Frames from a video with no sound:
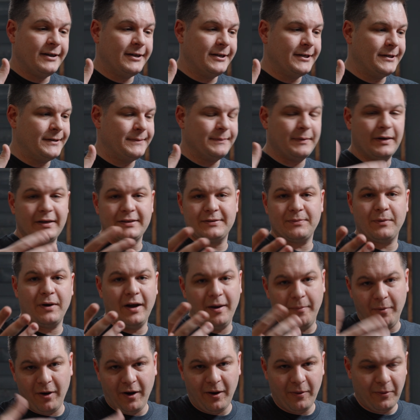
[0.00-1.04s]
That's
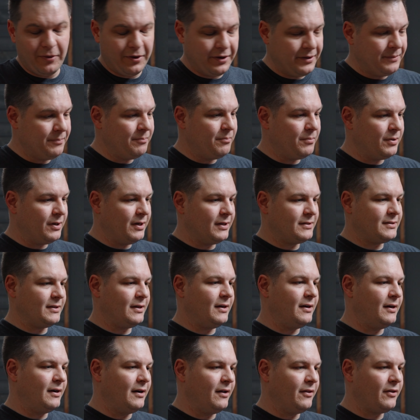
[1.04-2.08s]
why I bought one. But
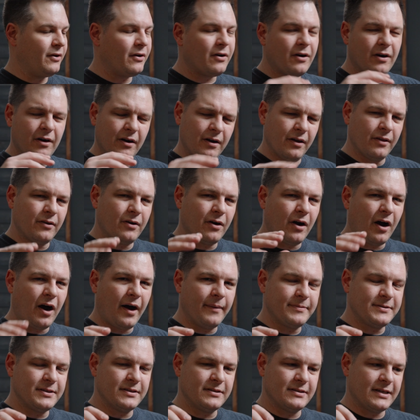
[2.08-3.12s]
there are other
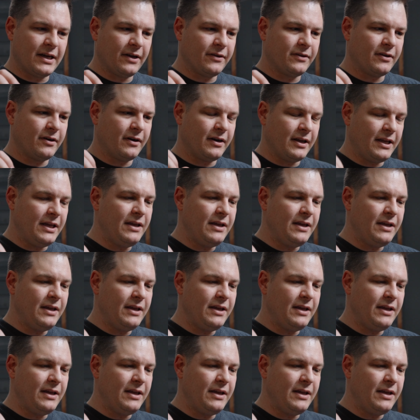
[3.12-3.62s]
options out there.